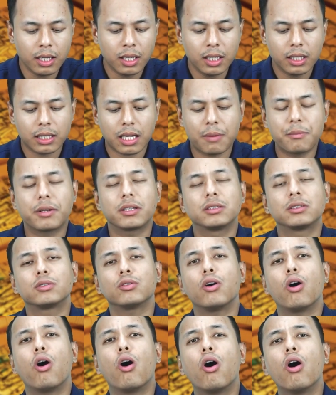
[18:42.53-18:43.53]
Chemicals.
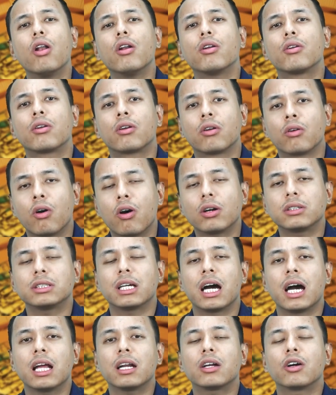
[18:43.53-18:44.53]
So all rocks
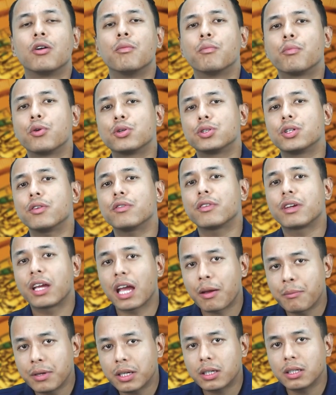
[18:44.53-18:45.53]
are composed of
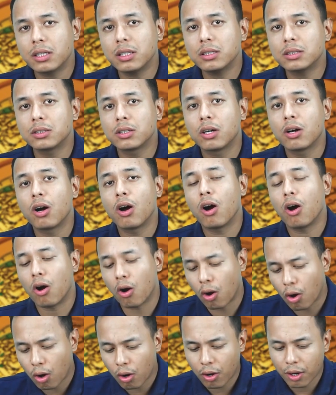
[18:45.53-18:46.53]
chemicals
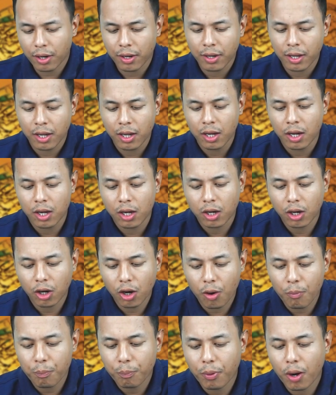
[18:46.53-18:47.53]
or
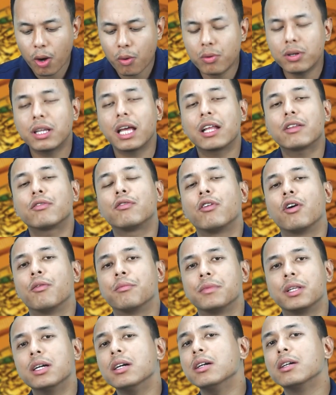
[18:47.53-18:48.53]
compound that form
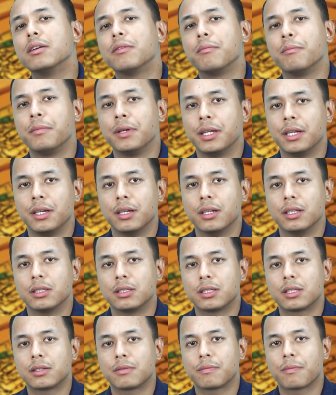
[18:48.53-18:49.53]
the
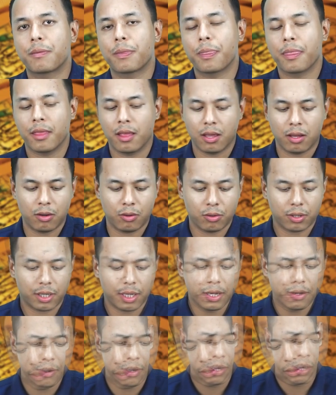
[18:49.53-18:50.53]
minerals.
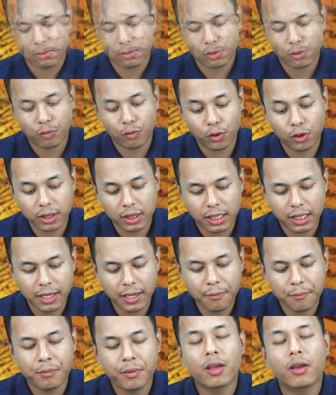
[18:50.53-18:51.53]
Okay. So fourthly,
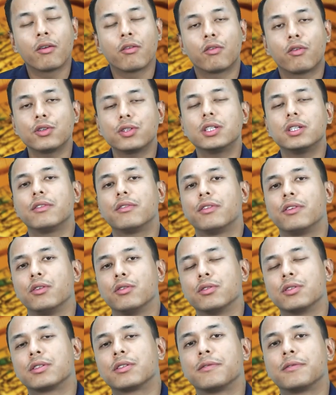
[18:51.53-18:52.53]
fossil
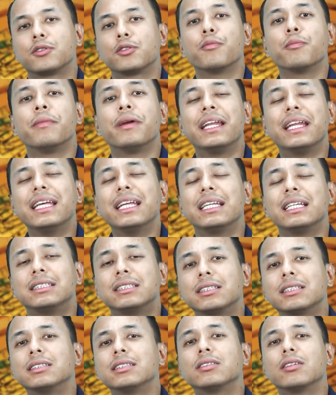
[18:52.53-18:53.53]
fuels. So many
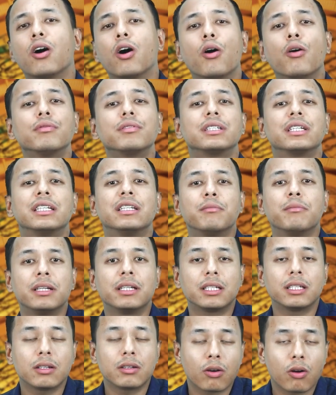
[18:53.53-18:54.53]
regions of
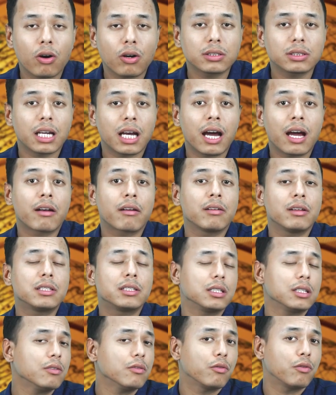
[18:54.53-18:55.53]
sedimentary rocks are rich
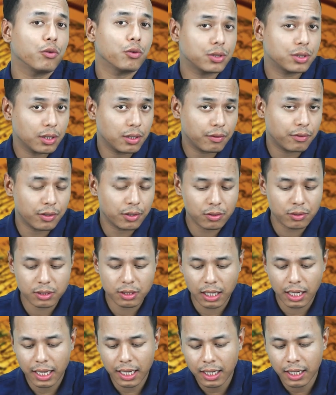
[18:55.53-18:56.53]
in fossil fuels
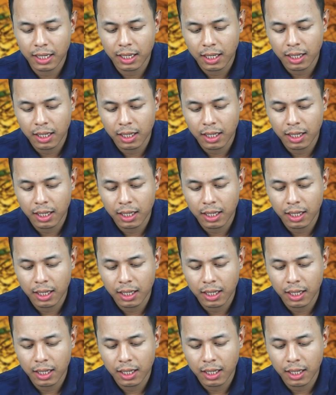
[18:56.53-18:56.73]
like